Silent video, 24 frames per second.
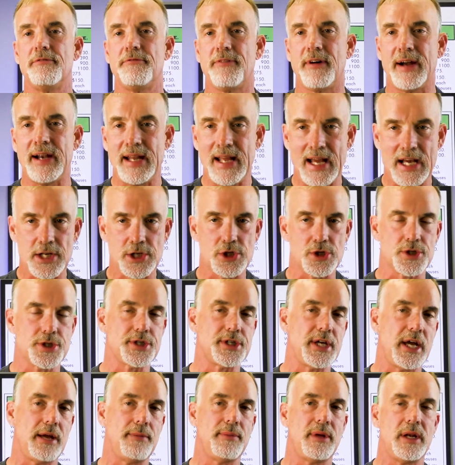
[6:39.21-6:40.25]
financial
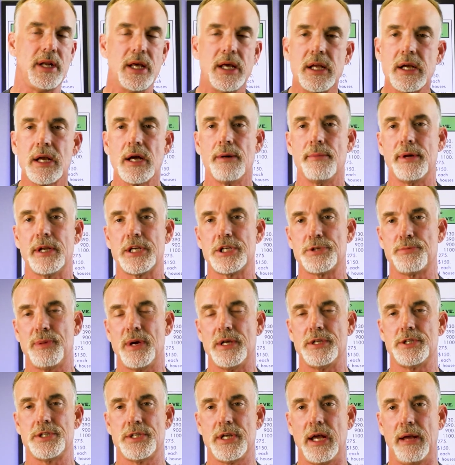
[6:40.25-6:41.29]
statement, income and
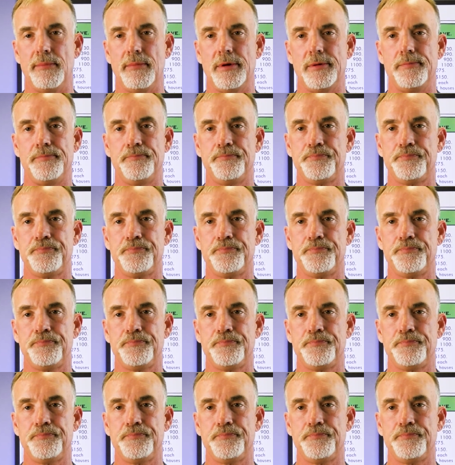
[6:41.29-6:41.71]
expense statement.